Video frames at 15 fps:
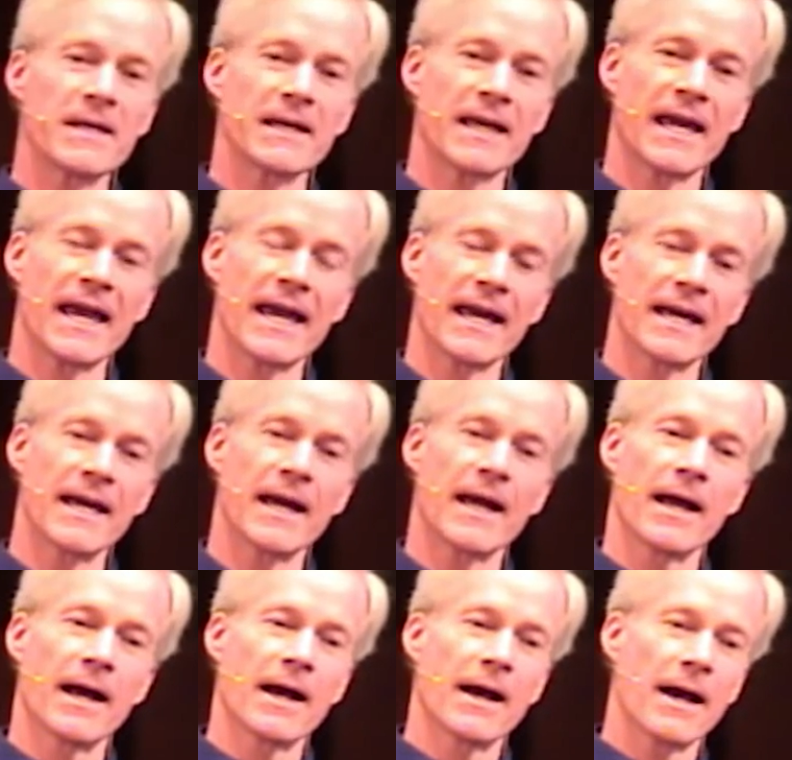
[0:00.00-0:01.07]
the king.
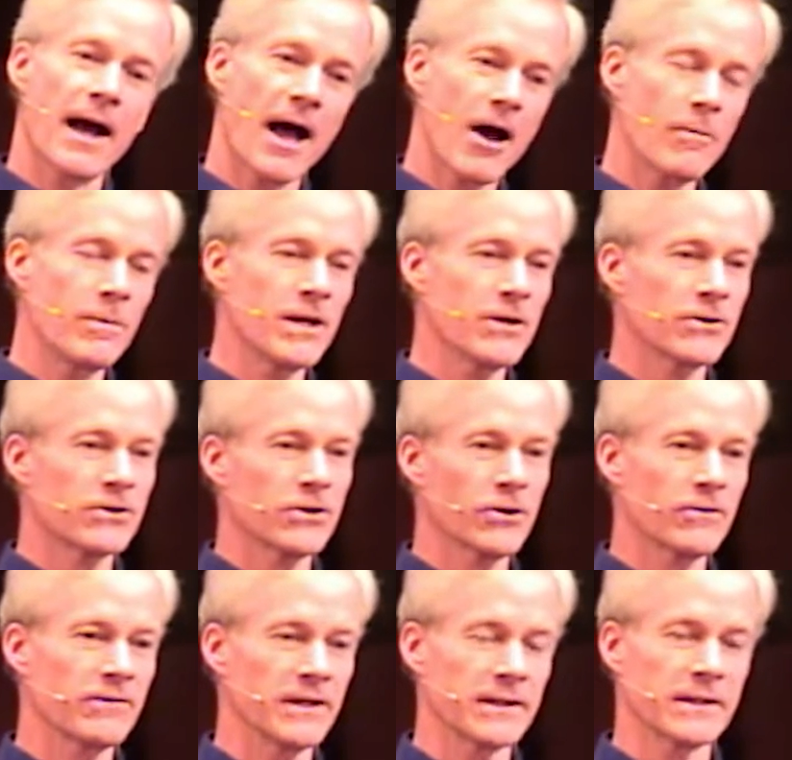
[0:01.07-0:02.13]
I'll be your
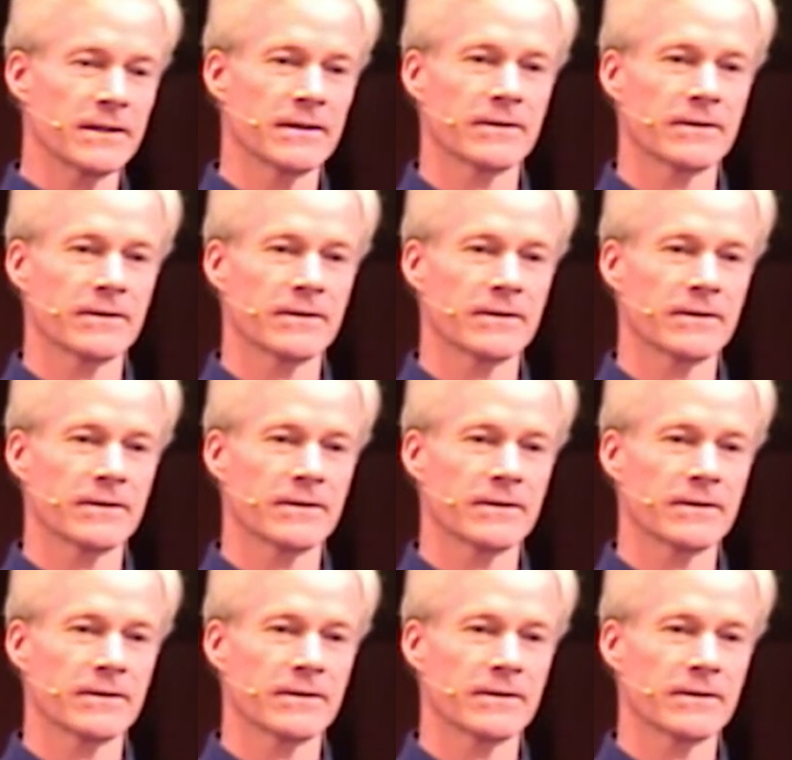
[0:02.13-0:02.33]
servant.